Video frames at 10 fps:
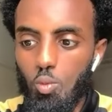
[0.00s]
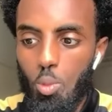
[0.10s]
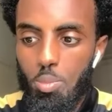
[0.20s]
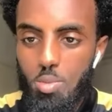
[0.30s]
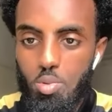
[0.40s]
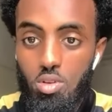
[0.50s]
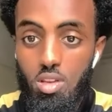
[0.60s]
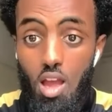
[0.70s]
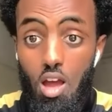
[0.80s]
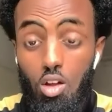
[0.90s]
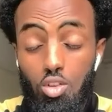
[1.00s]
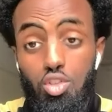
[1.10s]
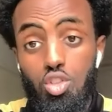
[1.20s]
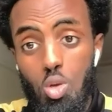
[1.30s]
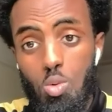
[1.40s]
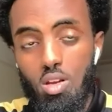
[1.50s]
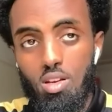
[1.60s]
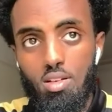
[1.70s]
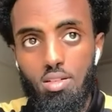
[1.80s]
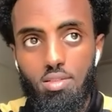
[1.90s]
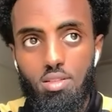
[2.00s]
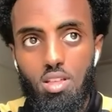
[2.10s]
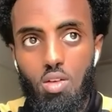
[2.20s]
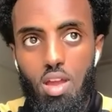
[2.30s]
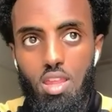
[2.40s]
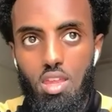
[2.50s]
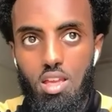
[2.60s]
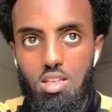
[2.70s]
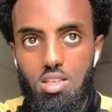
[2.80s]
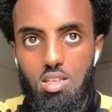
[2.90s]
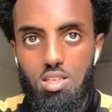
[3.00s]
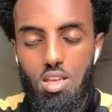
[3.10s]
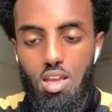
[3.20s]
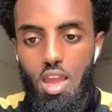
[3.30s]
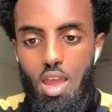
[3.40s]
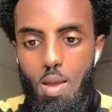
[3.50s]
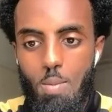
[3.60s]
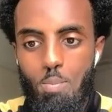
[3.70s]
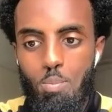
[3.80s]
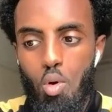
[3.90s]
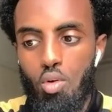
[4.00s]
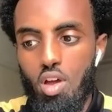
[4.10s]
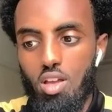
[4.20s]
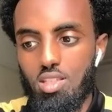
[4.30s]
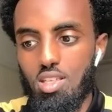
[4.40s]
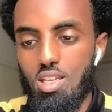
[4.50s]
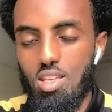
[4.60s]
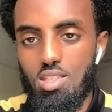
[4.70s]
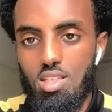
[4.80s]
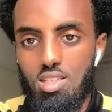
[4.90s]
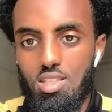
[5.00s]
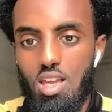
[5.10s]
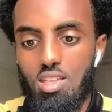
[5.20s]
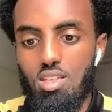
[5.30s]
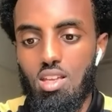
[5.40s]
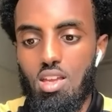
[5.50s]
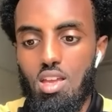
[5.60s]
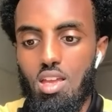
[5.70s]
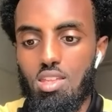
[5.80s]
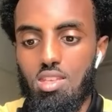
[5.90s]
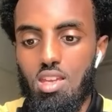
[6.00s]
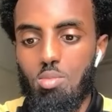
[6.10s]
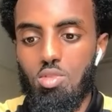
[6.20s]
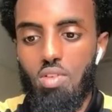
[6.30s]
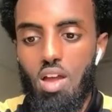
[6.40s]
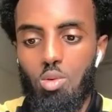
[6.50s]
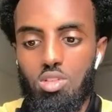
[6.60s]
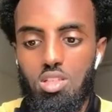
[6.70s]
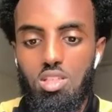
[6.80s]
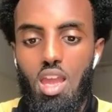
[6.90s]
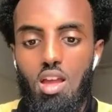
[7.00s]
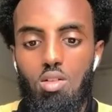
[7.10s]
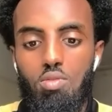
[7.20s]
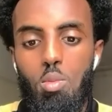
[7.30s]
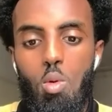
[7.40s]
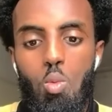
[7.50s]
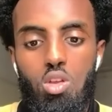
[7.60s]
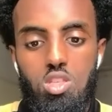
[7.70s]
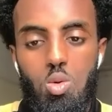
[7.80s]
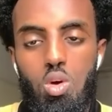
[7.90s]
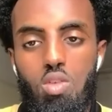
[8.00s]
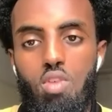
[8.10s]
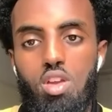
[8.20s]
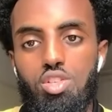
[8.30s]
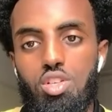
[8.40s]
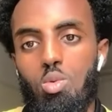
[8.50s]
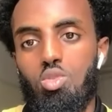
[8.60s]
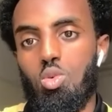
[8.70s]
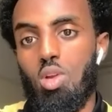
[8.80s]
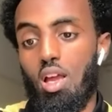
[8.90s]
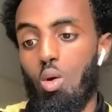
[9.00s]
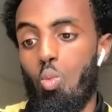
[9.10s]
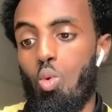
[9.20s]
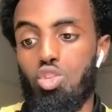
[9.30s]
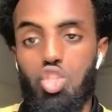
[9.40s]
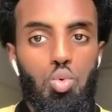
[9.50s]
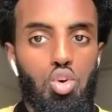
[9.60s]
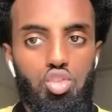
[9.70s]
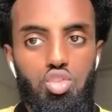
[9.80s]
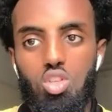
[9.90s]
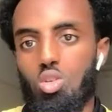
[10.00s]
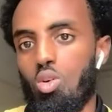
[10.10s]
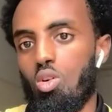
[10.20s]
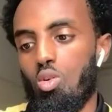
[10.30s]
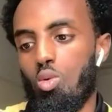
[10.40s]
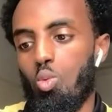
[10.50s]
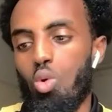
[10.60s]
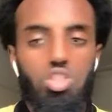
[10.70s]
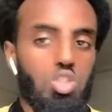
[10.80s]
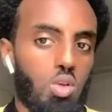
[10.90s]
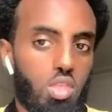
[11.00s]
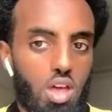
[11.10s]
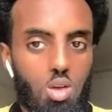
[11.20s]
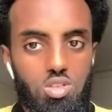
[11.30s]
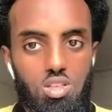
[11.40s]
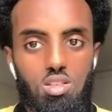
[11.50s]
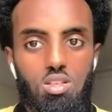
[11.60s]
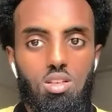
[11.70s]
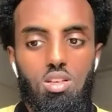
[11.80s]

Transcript: for people that are doing the right things but not seeing the success in terms of how to scale from a one-to-one ratio to like a 1 to 100 or 1 to 1,000,